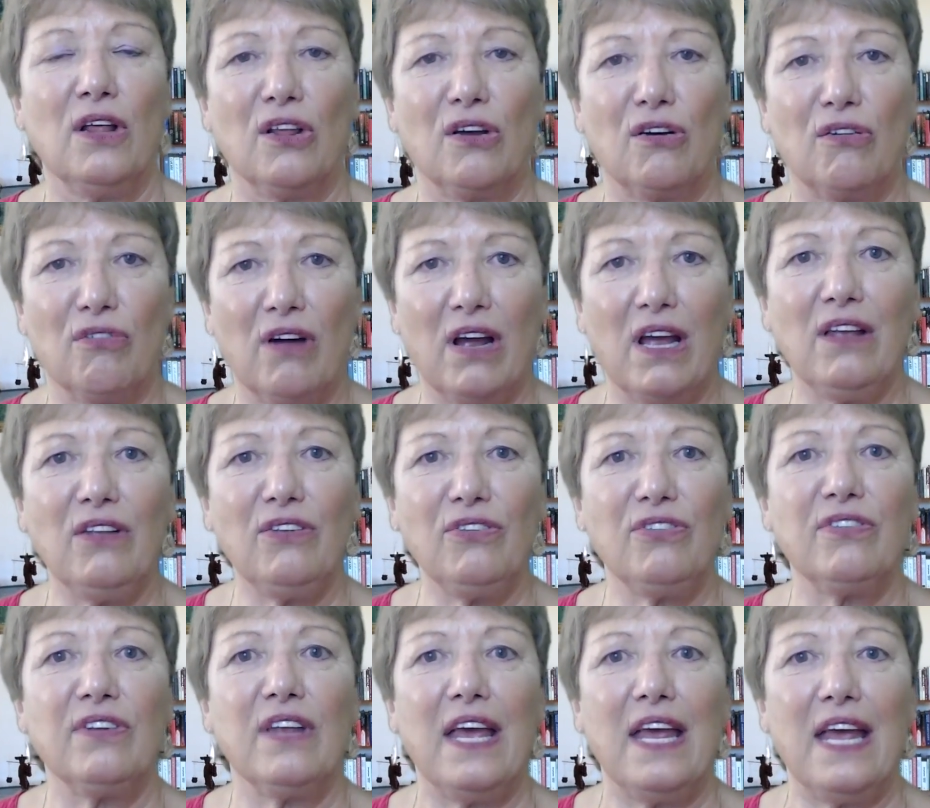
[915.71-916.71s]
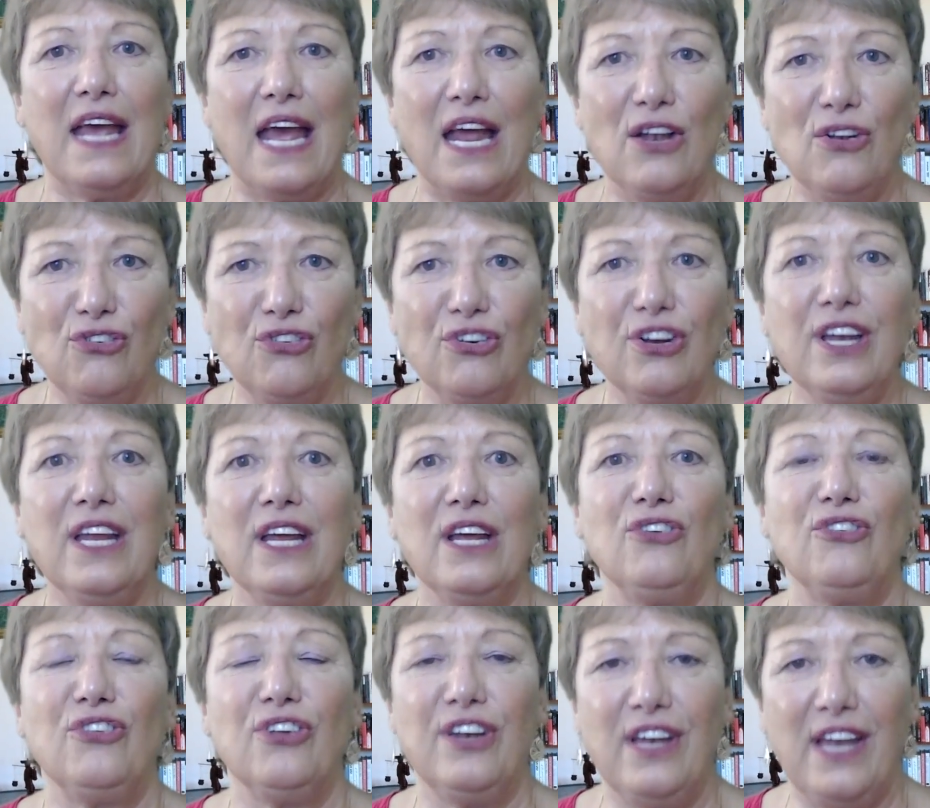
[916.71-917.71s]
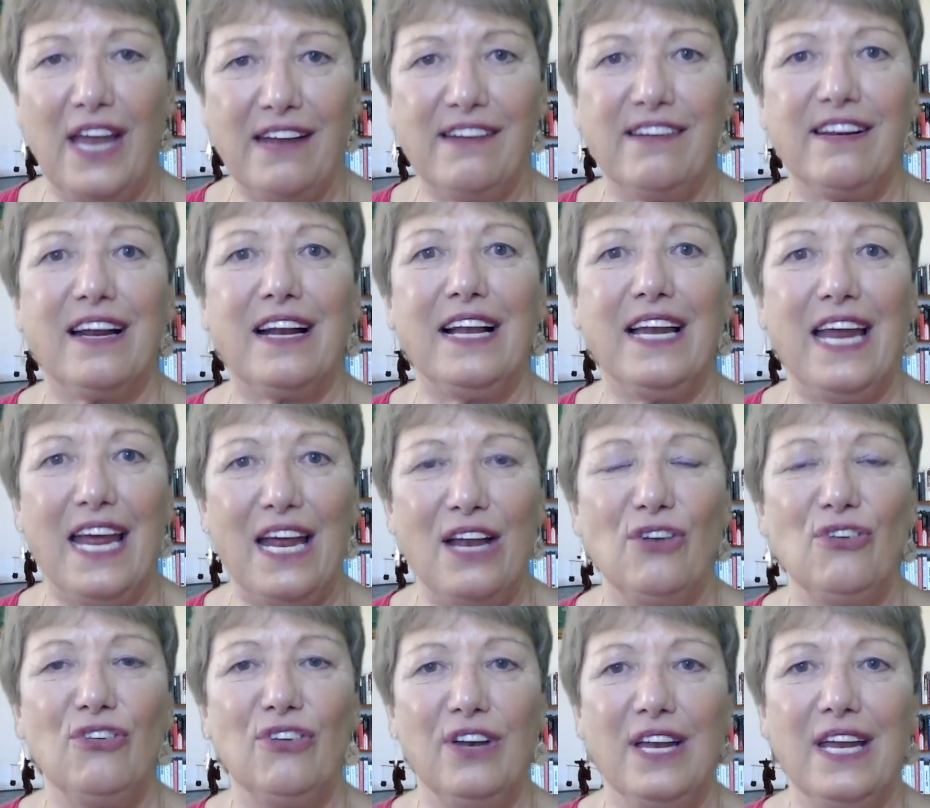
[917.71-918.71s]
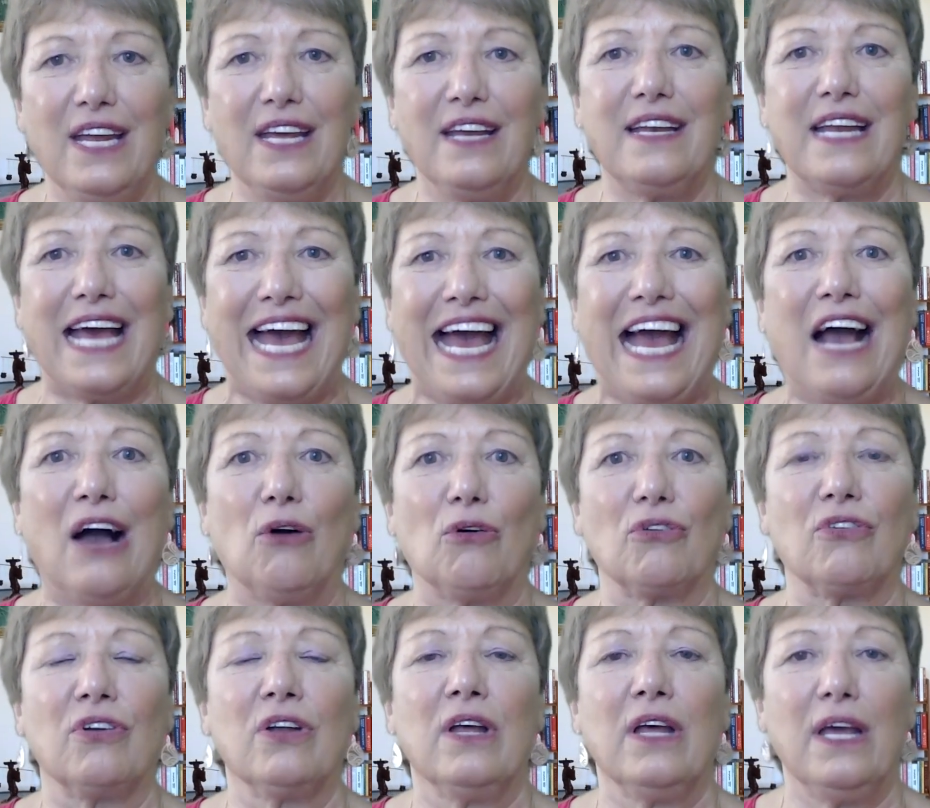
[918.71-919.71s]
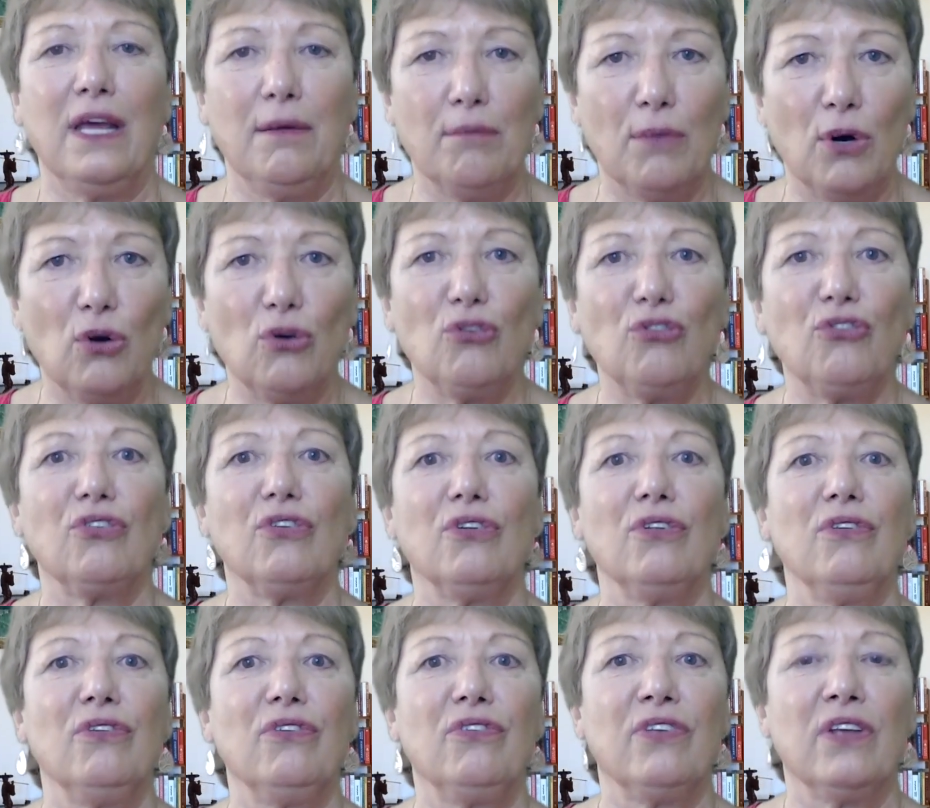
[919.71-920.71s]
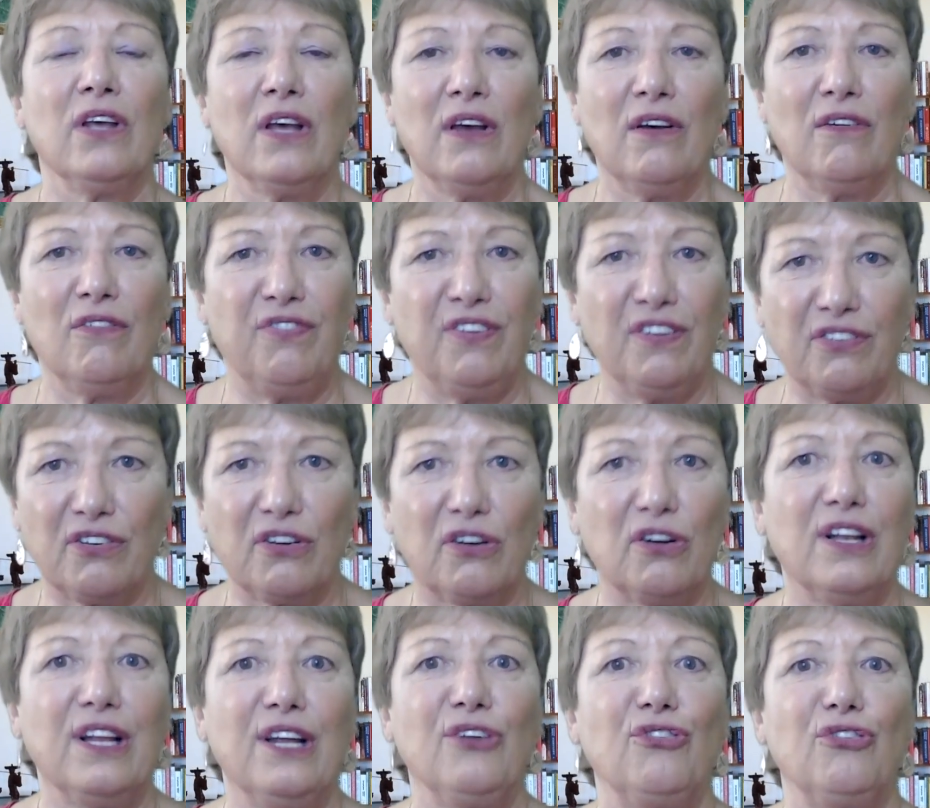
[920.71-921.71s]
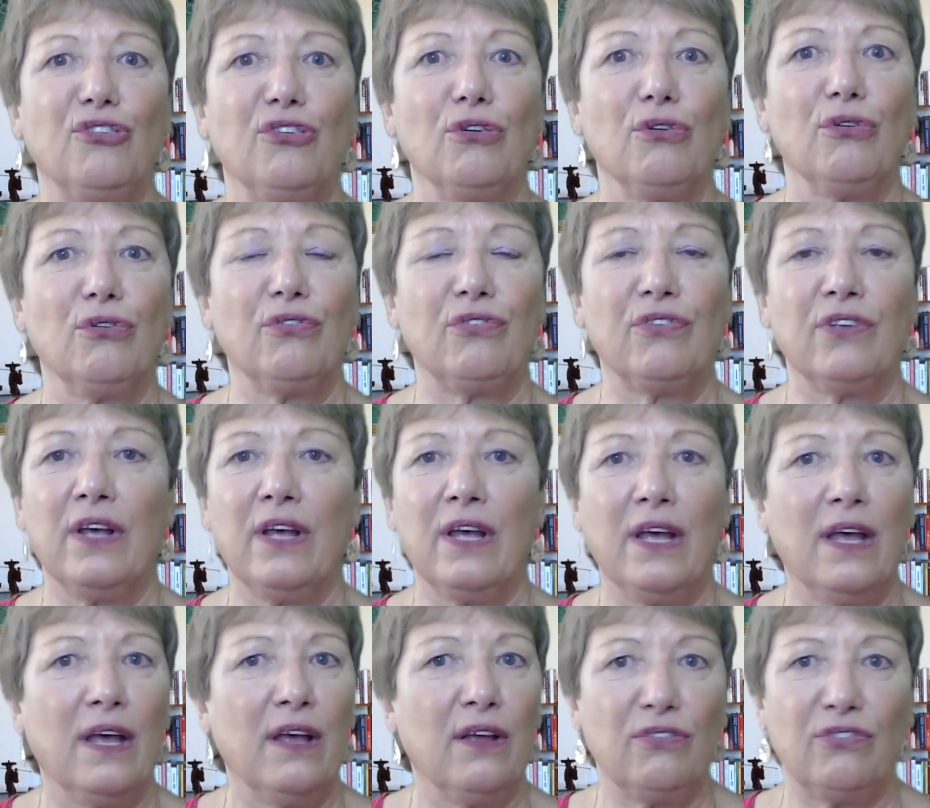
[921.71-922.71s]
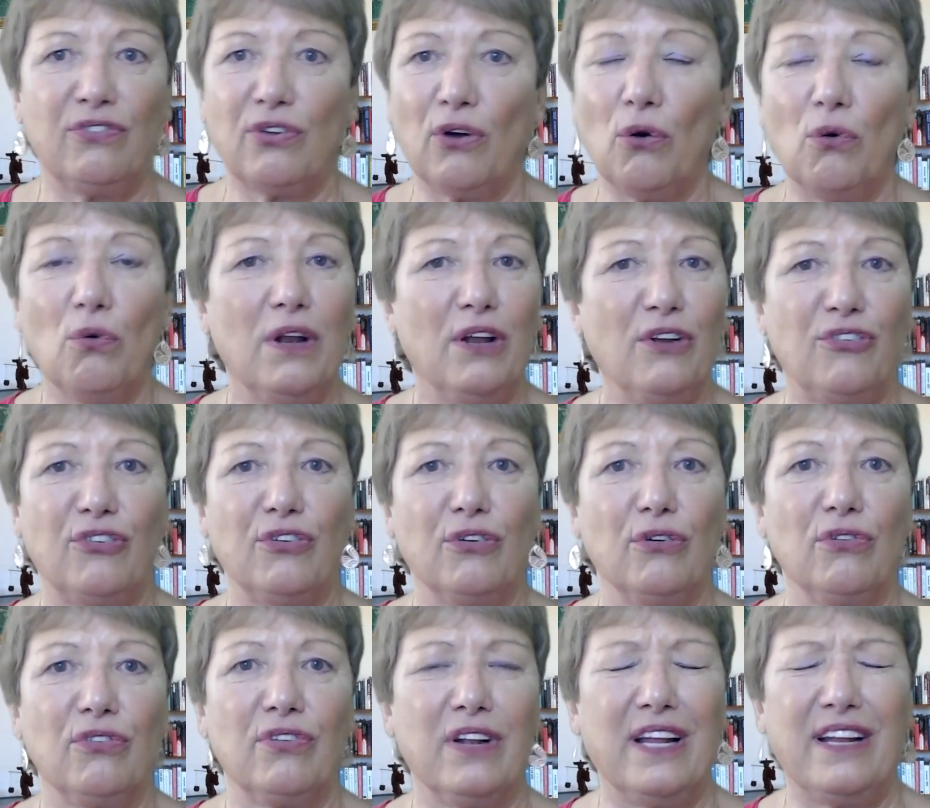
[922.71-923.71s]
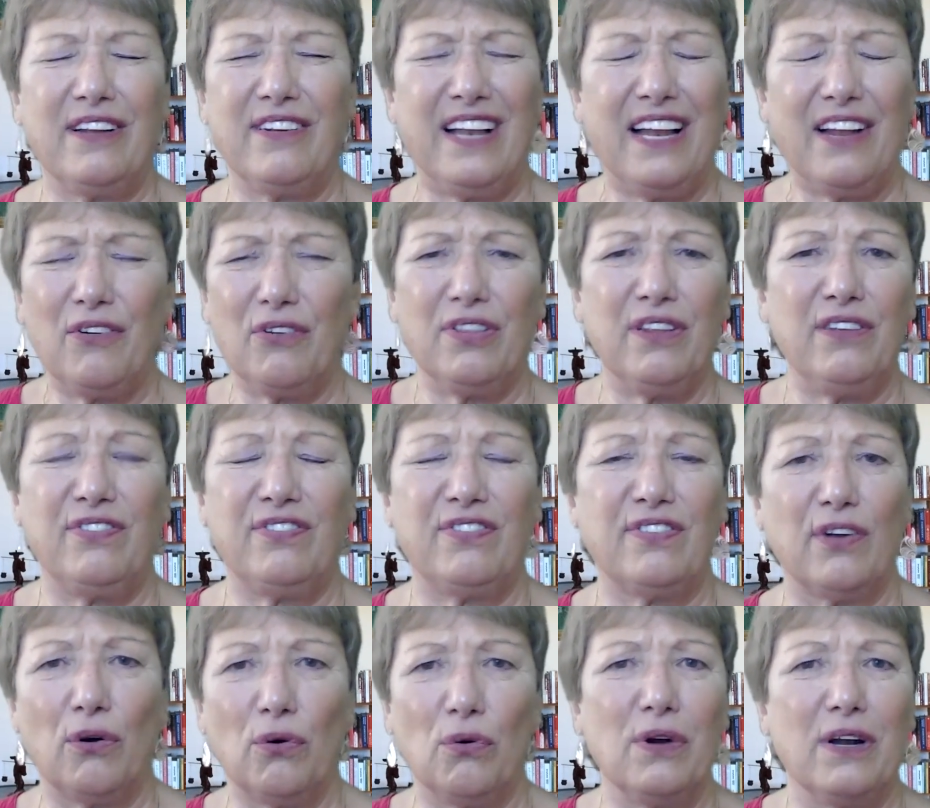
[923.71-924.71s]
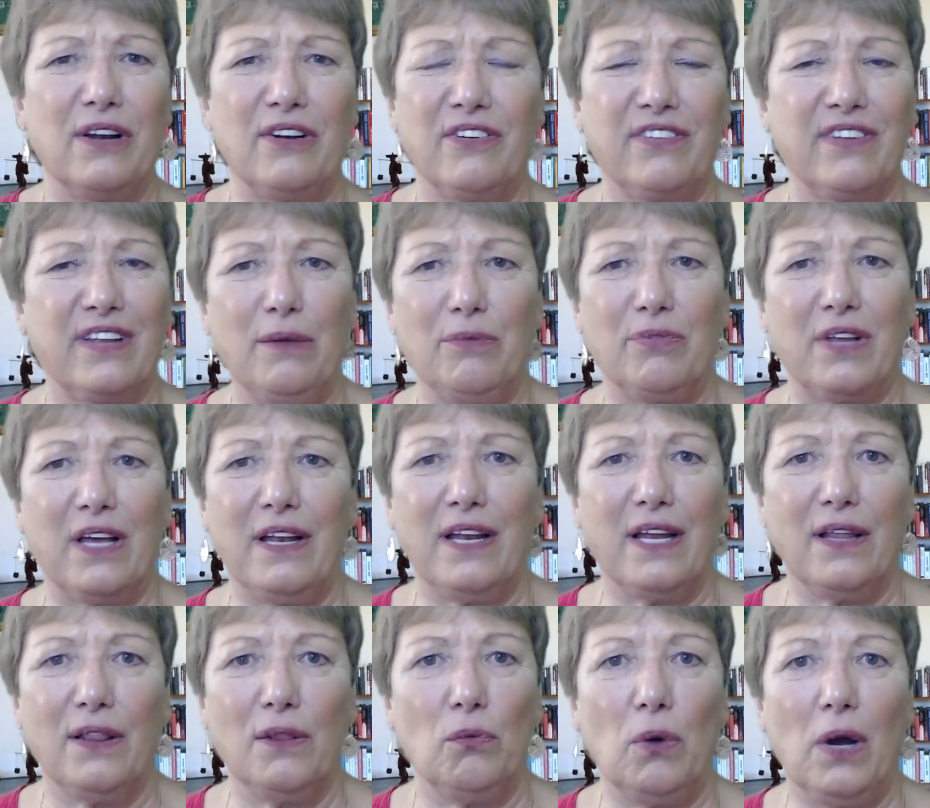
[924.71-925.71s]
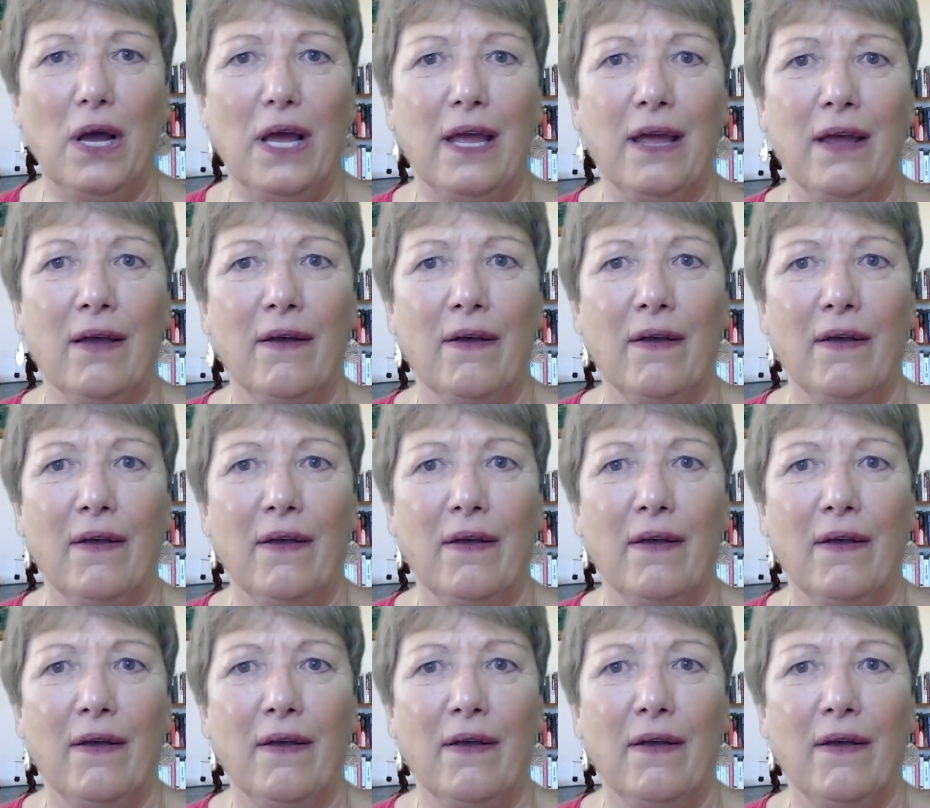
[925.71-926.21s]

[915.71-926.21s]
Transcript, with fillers: The Greys engineered, genetically engineered out emotions, physical issues, soul issues. Like, oh, this soul, it just keeps getting in the way.